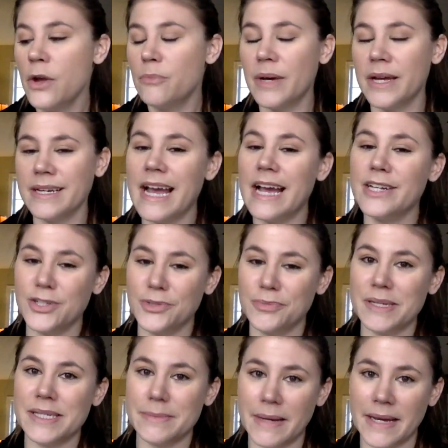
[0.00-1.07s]
But I do
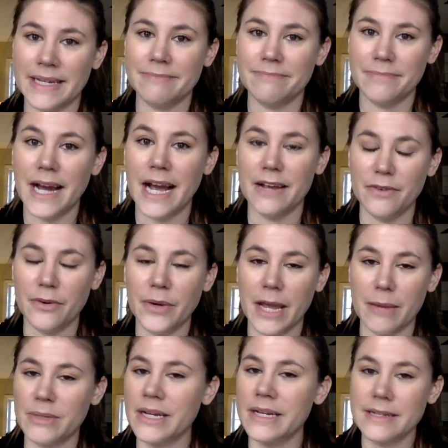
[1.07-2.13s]
miss my iPhone
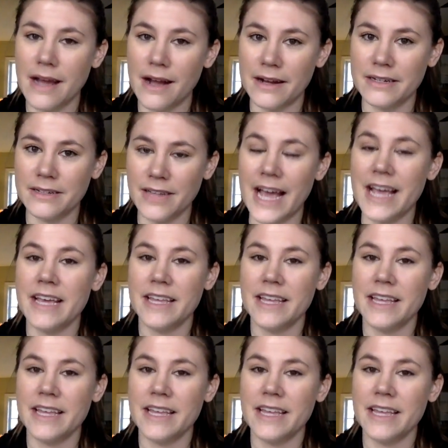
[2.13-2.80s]
camera, not gonna lie.